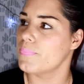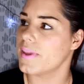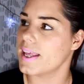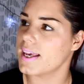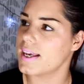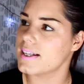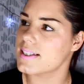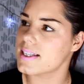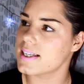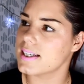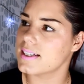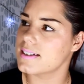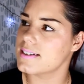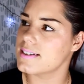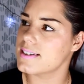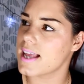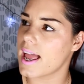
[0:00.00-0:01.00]
It
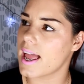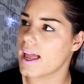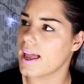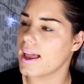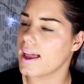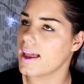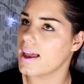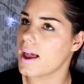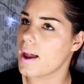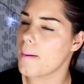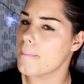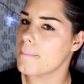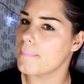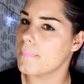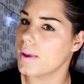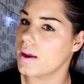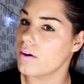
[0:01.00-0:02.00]
is a
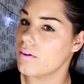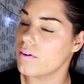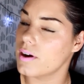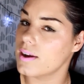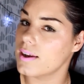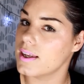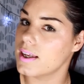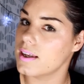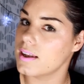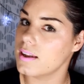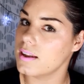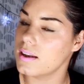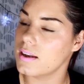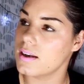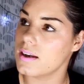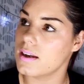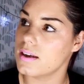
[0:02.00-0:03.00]
American
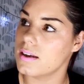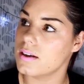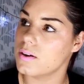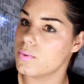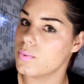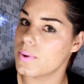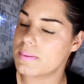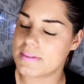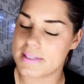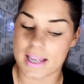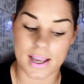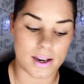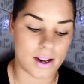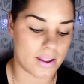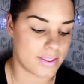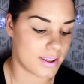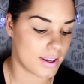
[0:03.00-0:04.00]
website,
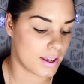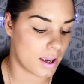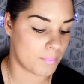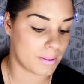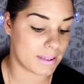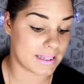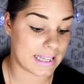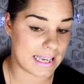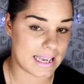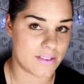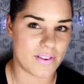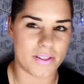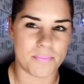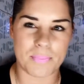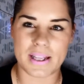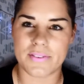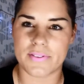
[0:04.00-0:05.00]
I believe
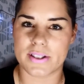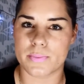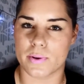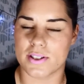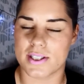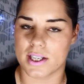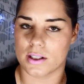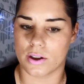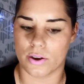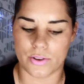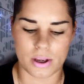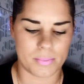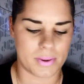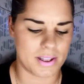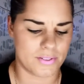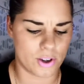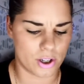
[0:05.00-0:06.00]
it's mostly clothing,
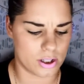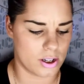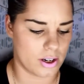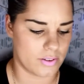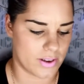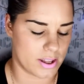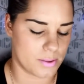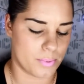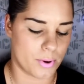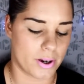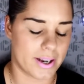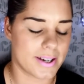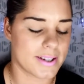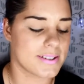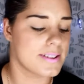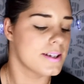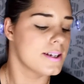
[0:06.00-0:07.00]
but they've got a lot of other
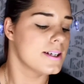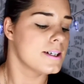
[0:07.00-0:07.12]
products.